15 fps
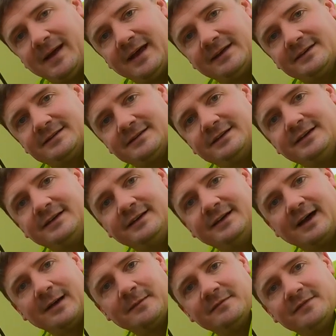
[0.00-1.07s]
pegs
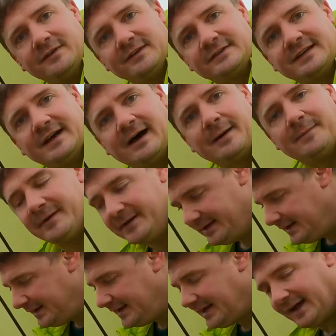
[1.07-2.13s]
for the tarp
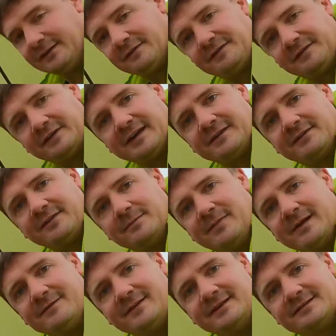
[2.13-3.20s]
and 3 for the
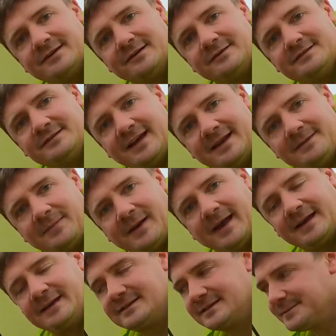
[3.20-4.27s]
bivvy. So 10
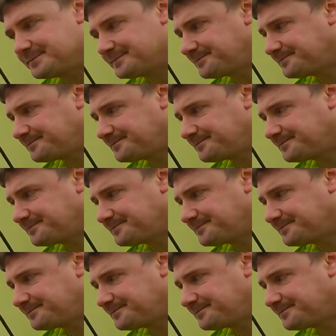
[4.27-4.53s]
pegs,